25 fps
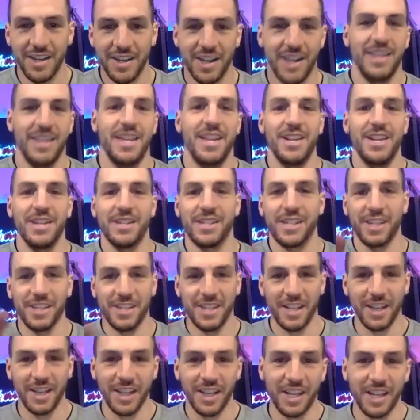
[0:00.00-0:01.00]
And then it's
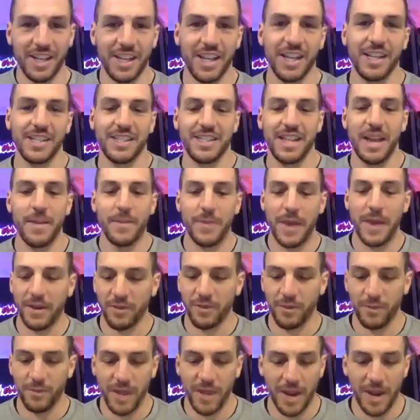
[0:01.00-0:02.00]
just like take a step
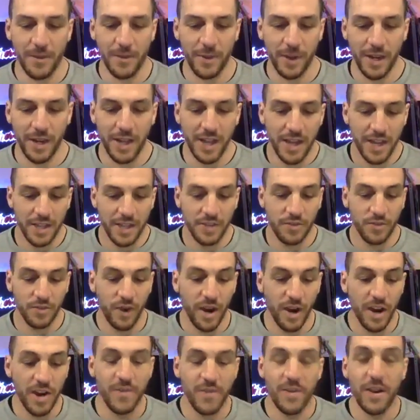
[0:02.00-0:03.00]
back from there. But it's
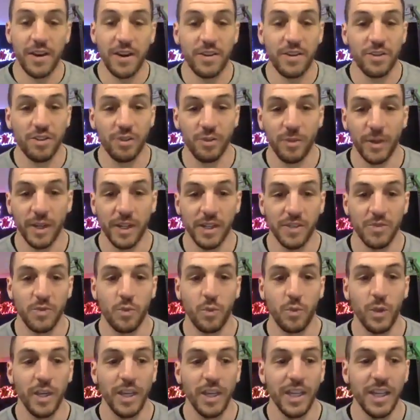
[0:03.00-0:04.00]
very, very true
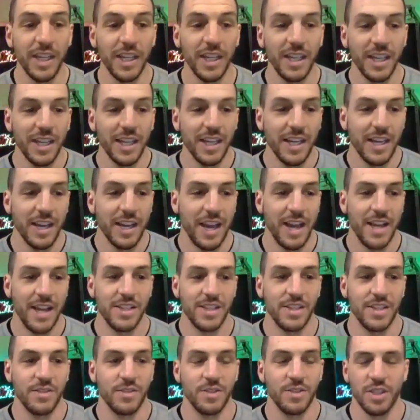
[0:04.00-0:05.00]
because we,
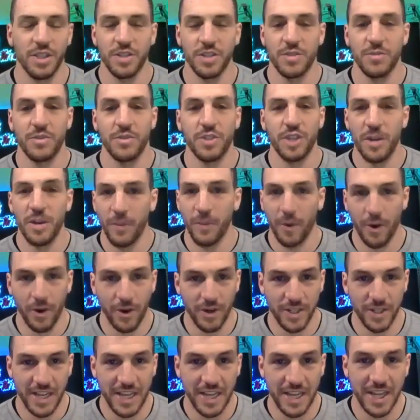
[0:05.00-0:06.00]
as just gym
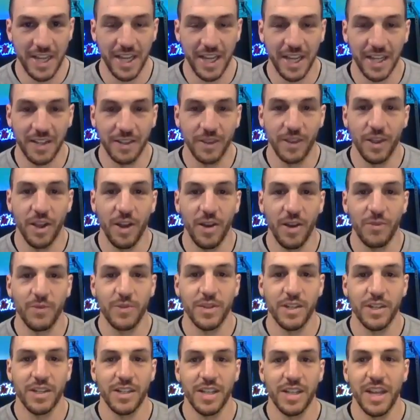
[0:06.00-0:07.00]
owners, I think, love
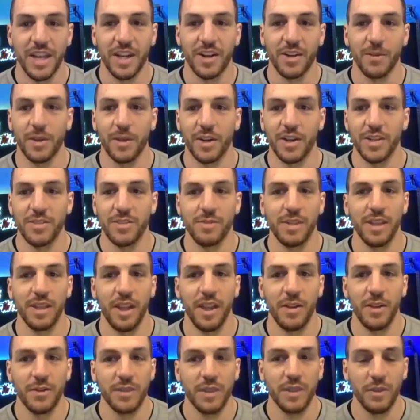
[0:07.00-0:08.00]
to tinker because we
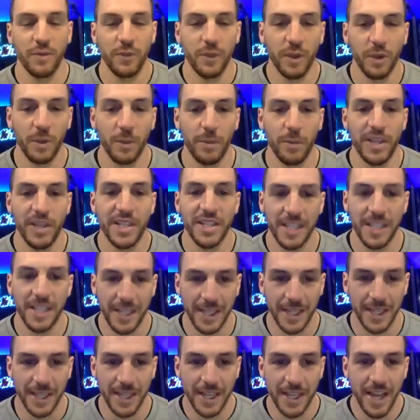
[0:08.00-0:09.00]
love to feel
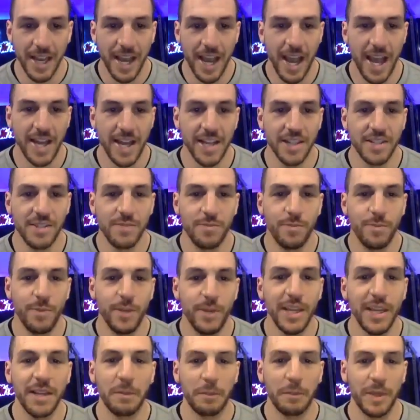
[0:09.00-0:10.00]
busy. And it's
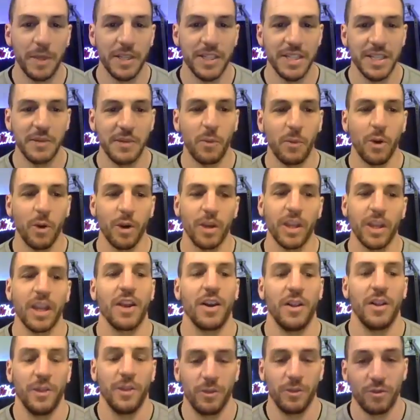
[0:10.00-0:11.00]
being busy working
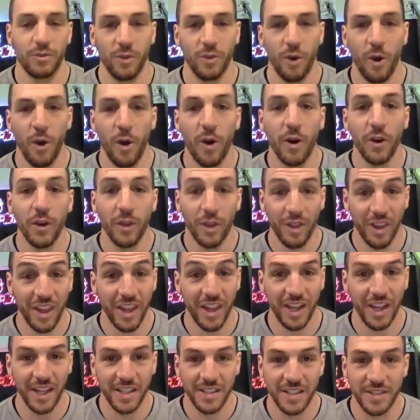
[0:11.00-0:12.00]
on the wrong
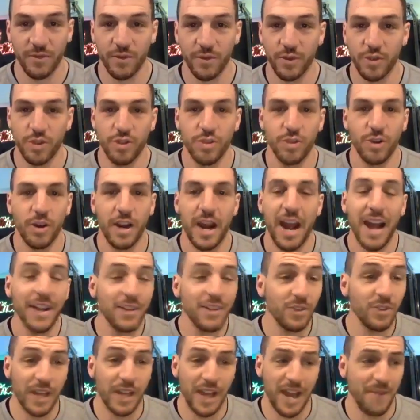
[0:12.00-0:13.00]
things, for sure. I
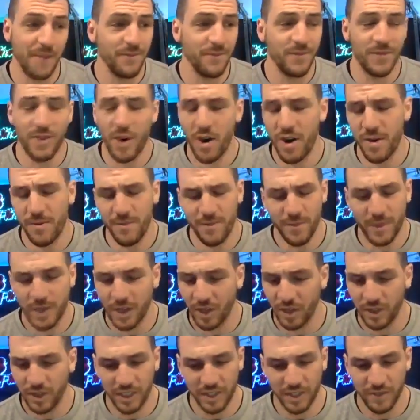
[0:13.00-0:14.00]
do that. I'm very
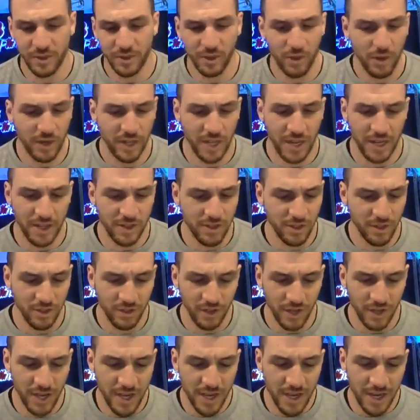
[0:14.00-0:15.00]
guilty of doing that too.